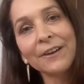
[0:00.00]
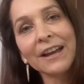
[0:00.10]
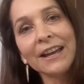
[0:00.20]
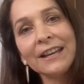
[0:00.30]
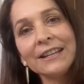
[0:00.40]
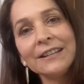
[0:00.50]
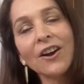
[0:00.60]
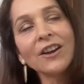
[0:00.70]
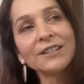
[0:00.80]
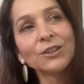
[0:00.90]
a
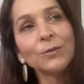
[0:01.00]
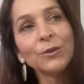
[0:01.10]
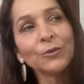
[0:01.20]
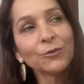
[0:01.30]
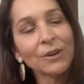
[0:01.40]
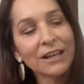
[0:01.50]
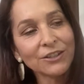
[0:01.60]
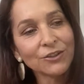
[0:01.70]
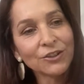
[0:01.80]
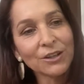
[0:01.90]
nice communal
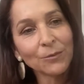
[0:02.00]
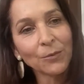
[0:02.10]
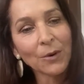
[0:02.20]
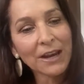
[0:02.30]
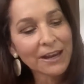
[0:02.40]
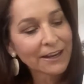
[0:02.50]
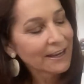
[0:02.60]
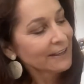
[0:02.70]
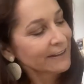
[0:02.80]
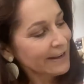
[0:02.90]
relationship where
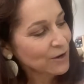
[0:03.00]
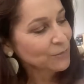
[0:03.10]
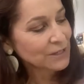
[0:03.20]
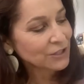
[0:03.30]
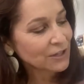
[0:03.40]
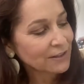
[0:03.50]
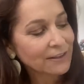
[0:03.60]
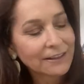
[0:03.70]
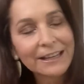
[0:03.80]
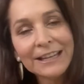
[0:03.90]
they help each other,